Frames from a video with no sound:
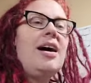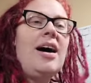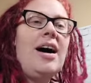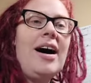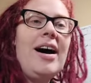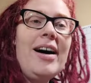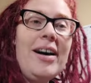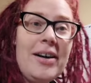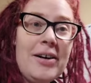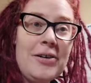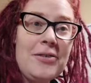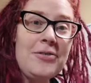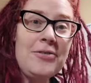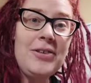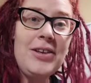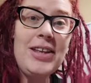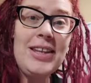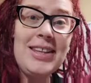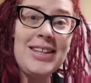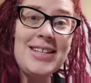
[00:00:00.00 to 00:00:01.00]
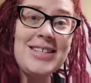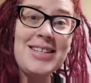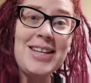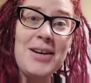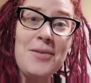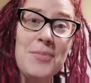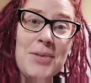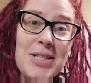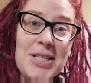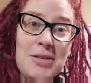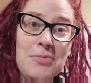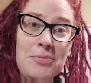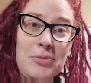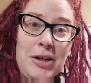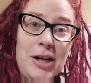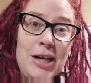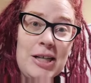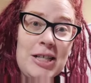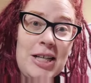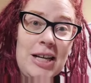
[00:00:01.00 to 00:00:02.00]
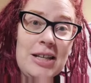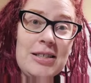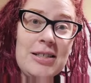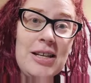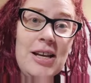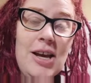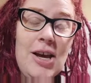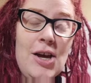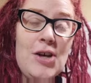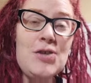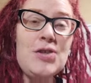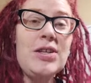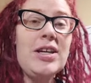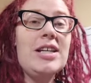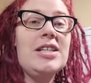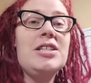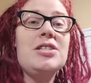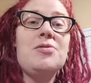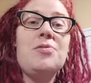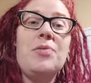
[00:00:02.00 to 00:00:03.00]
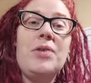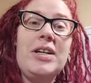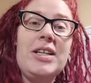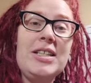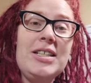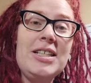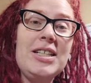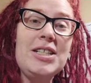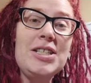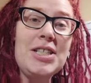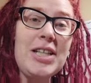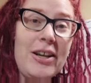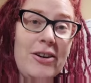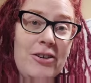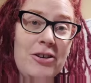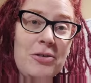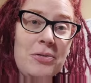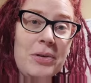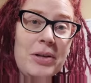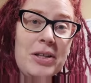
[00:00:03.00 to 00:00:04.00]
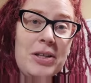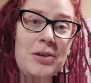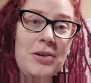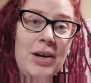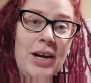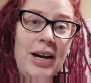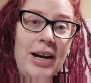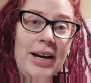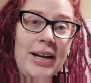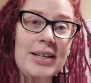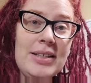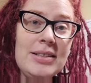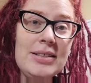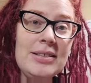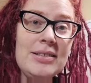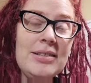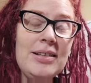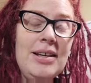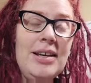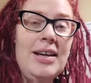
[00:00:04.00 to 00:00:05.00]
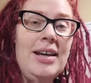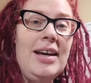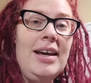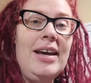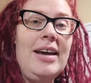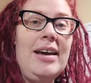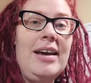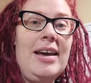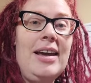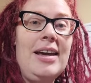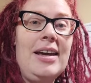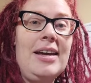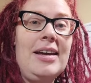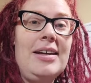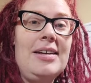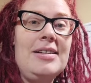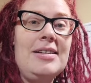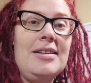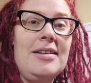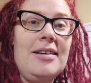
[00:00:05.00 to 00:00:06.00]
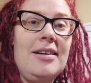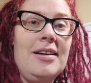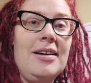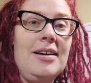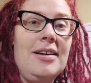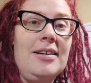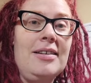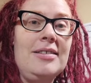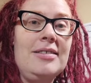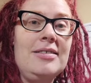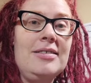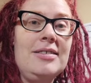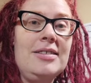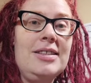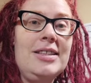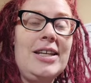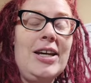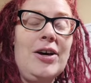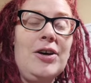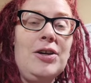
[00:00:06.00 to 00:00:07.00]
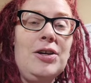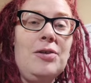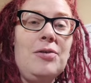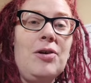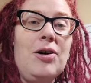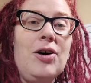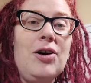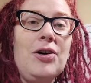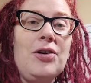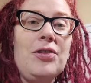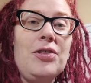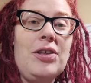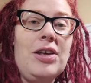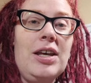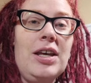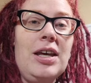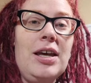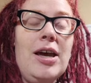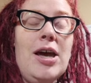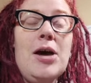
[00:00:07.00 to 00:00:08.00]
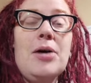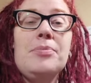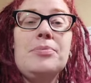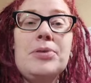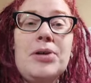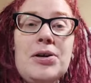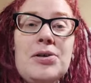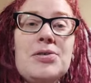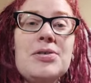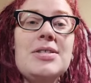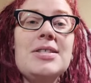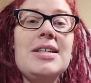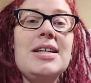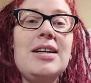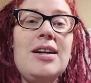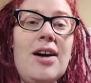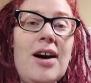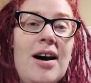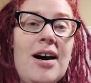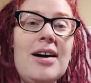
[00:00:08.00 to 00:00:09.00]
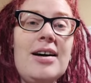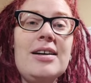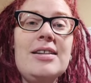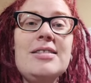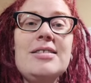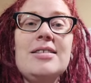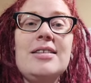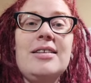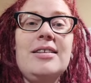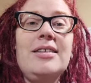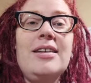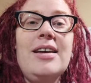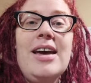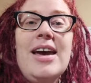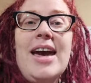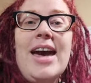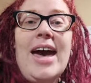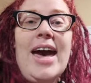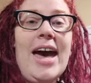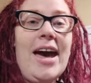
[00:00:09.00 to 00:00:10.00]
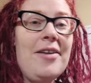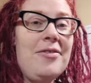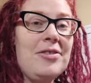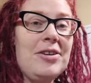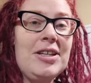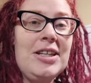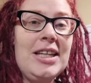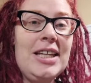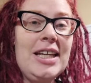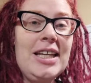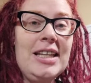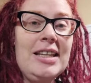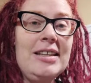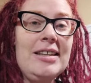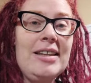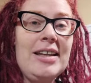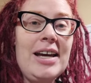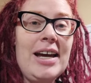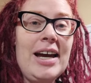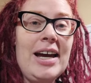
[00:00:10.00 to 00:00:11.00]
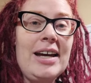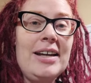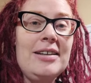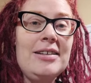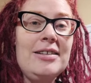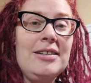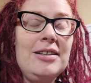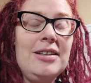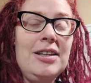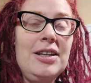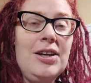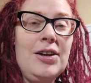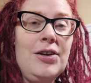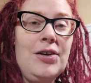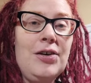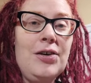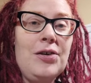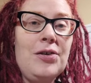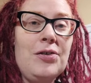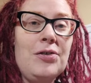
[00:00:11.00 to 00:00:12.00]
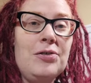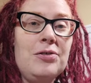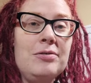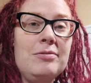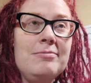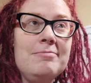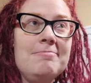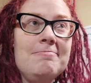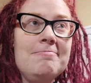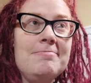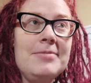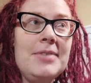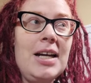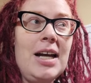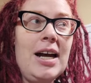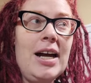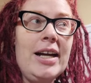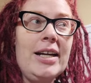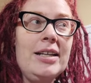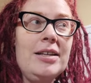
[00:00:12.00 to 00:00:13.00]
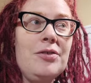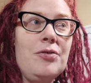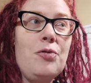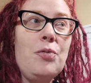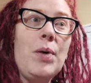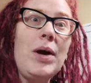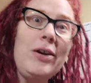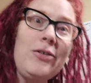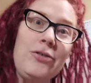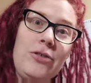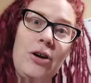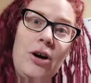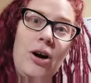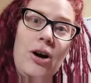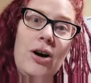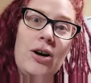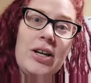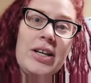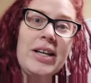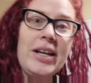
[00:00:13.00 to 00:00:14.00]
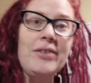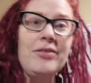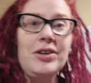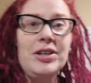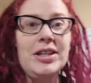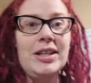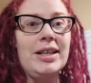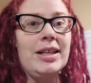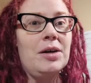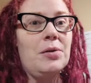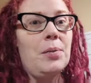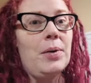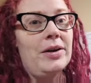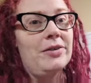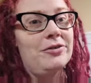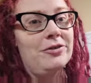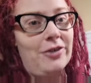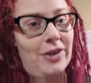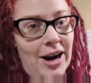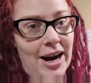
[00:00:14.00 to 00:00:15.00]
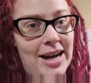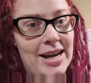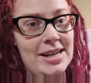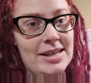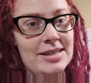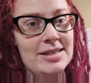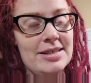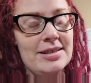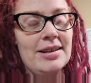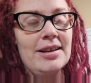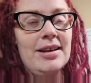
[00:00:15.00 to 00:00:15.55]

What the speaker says: of this commission project. So I just wanted to share it with you guys, and tell you all the pros and cons and everything that, you know, kind of went wrong and everything that went right,